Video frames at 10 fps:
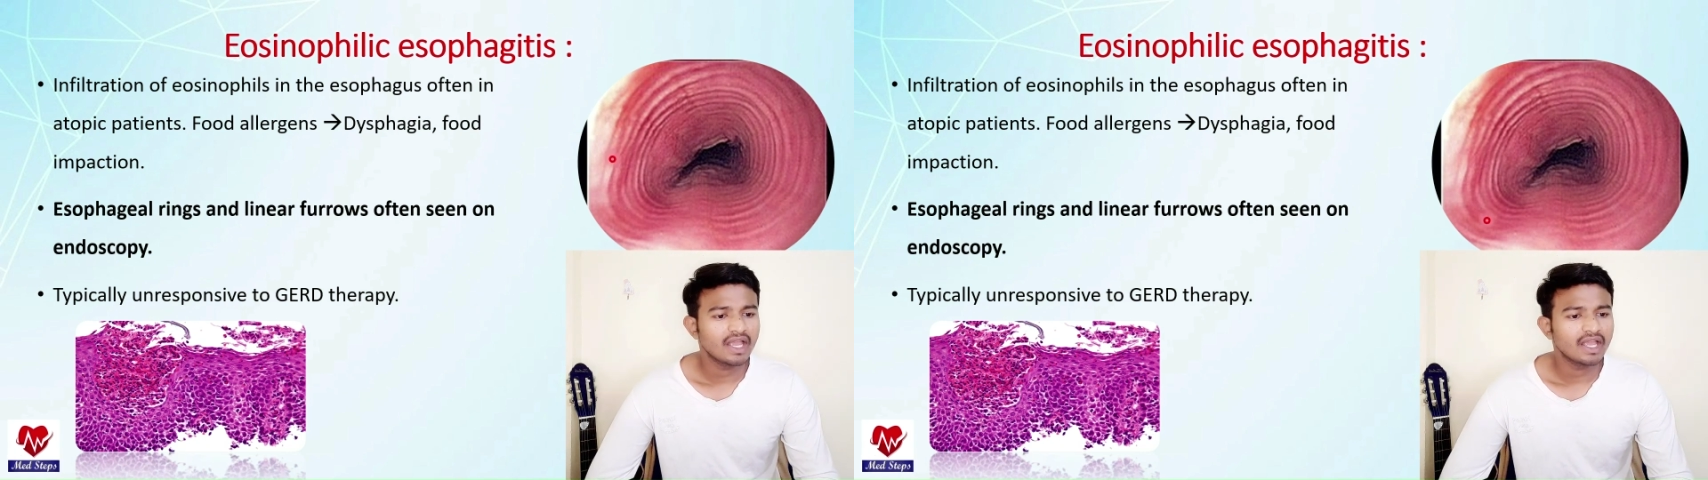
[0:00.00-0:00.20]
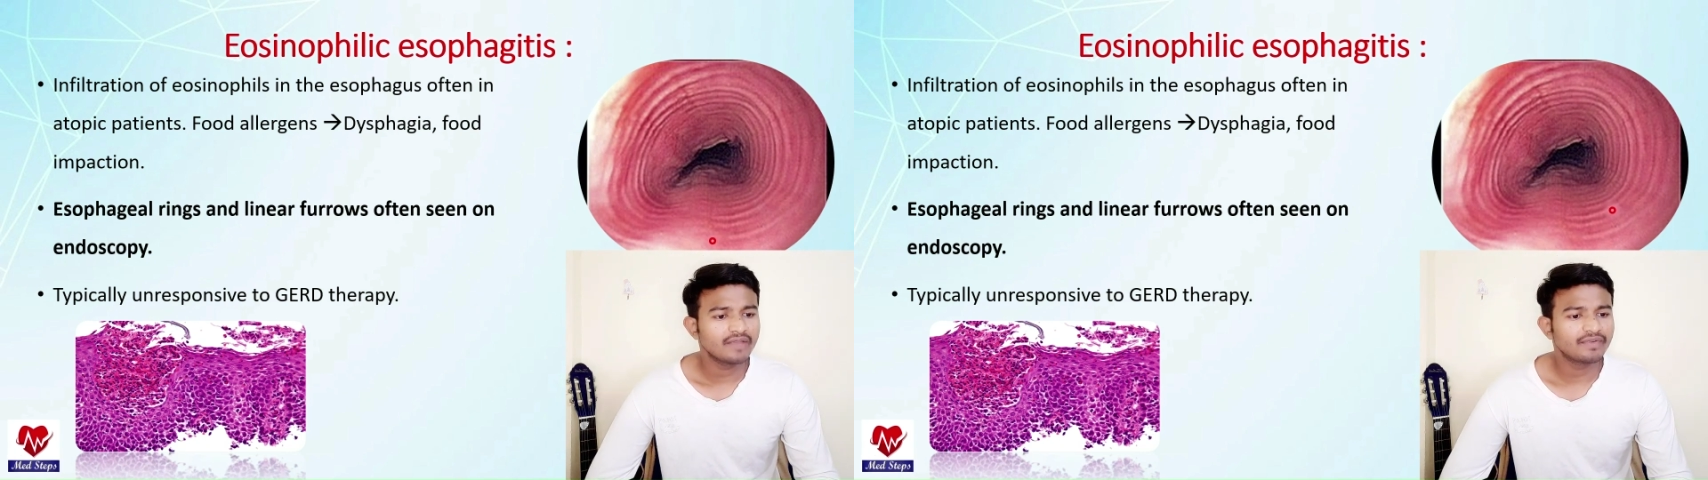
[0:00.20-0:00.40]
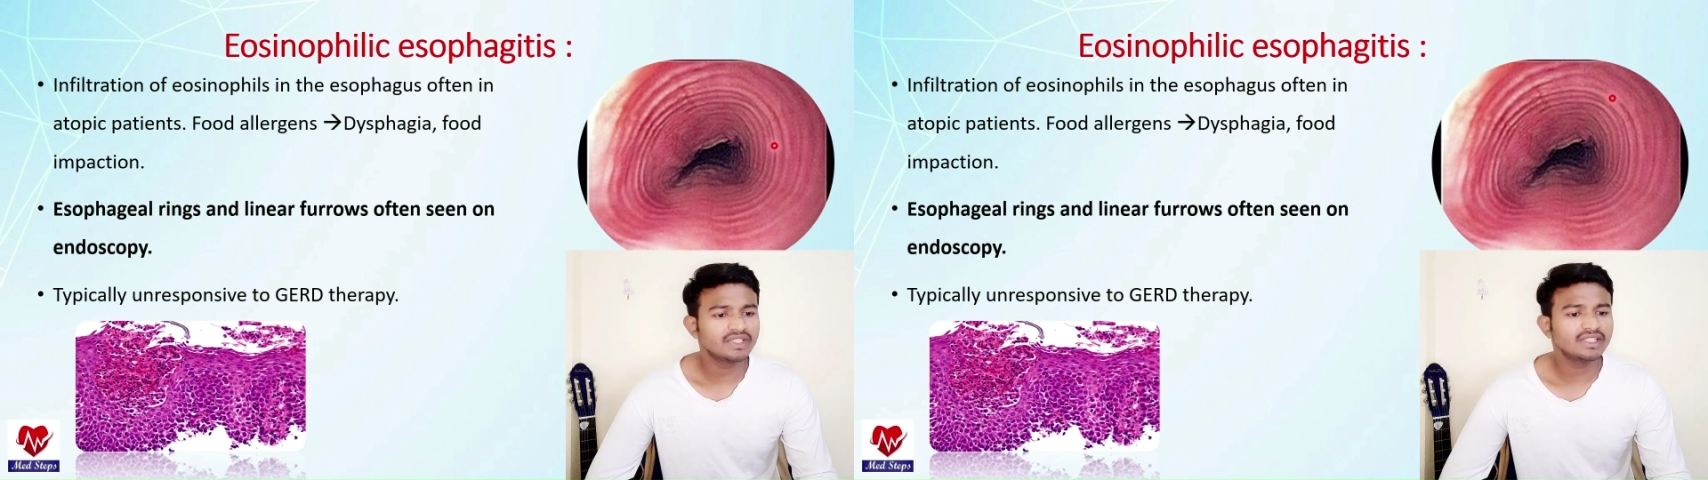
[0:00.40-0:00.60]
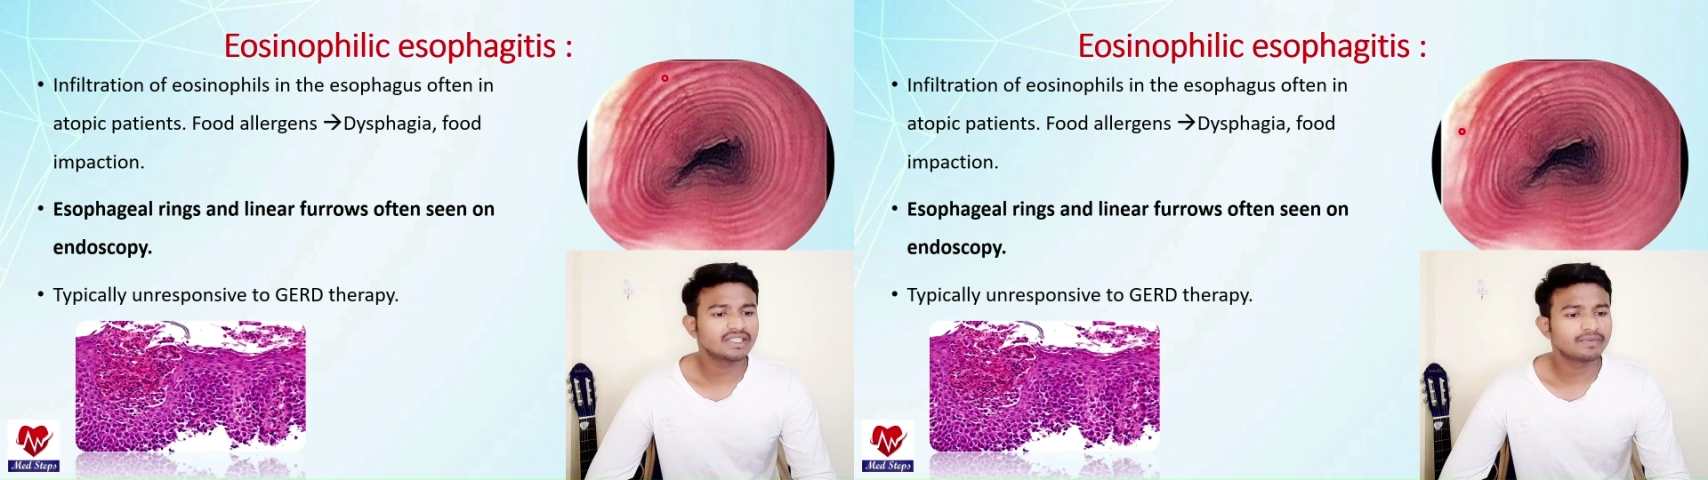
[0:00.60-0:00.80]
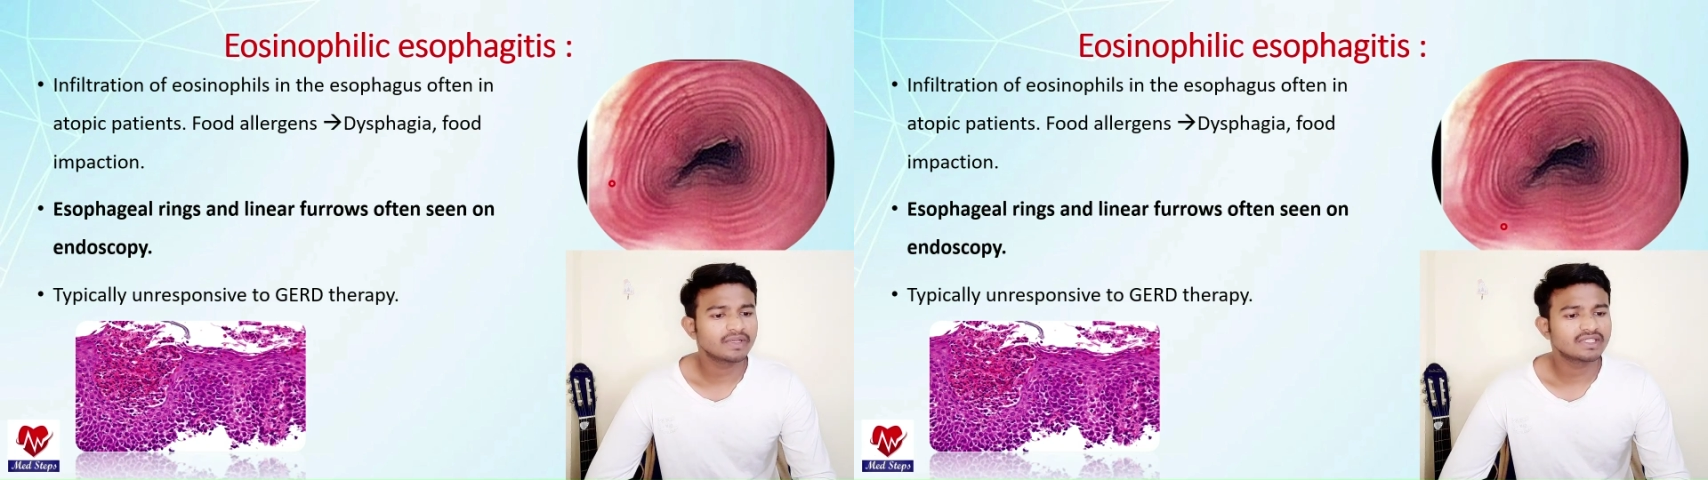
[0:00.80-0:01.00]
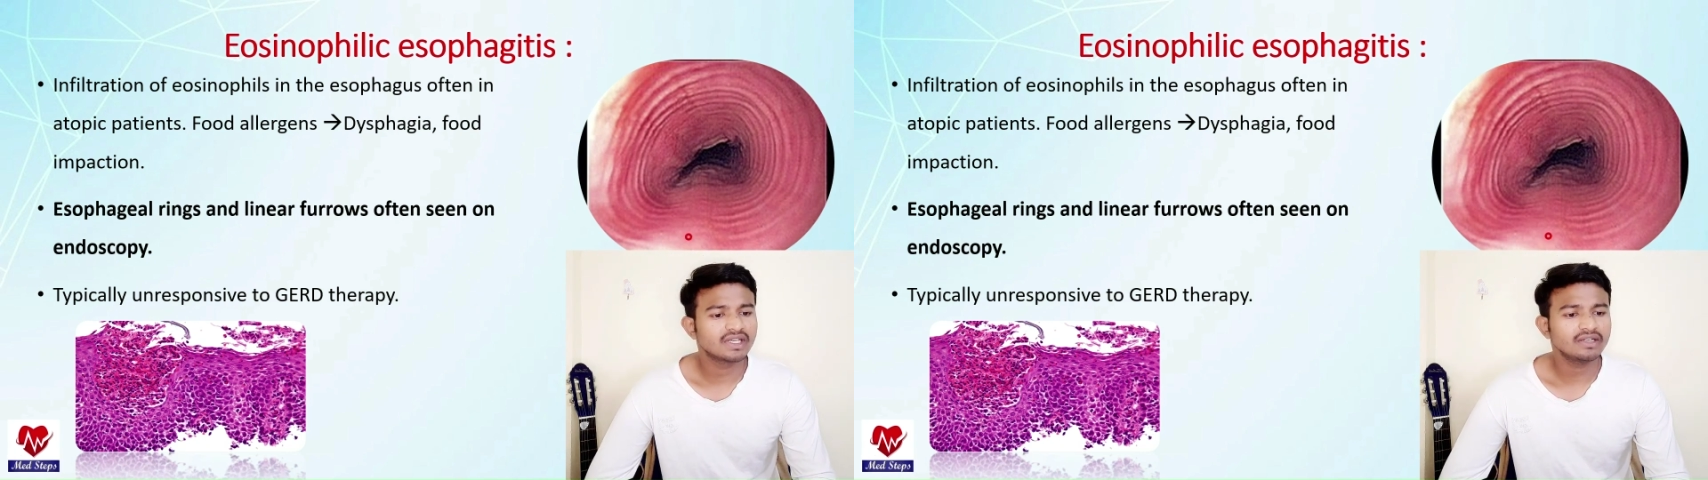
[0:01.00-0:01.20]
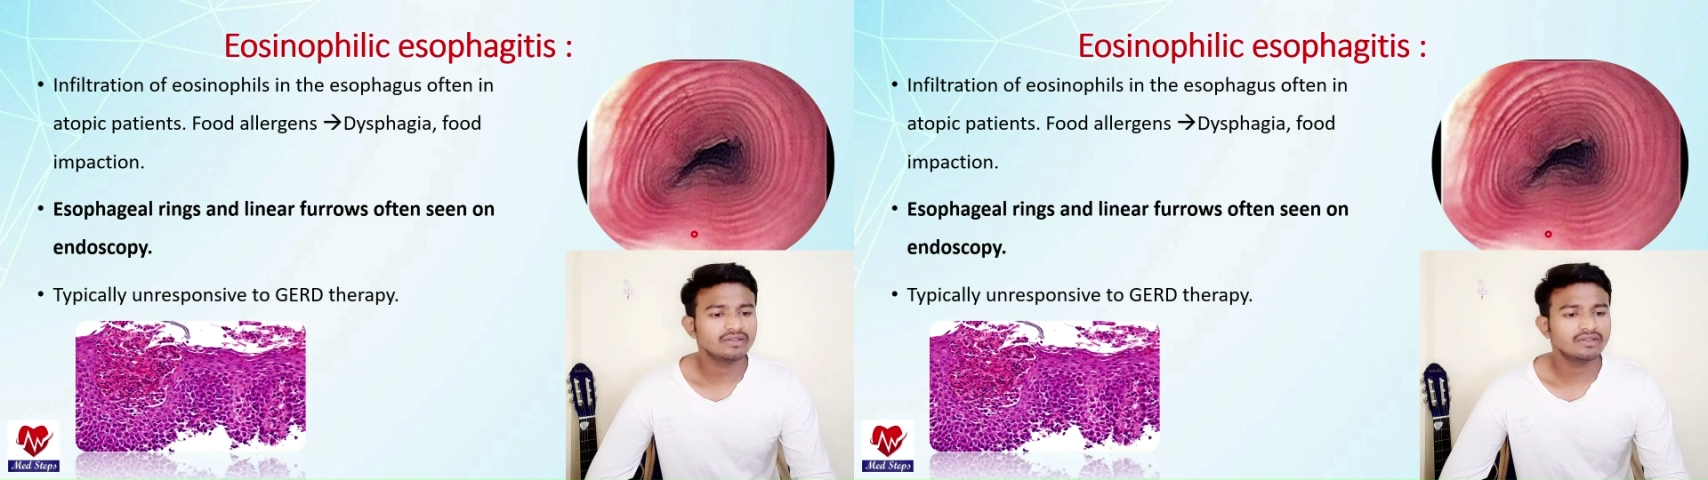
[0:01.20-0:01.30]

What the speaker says: If you see this picture,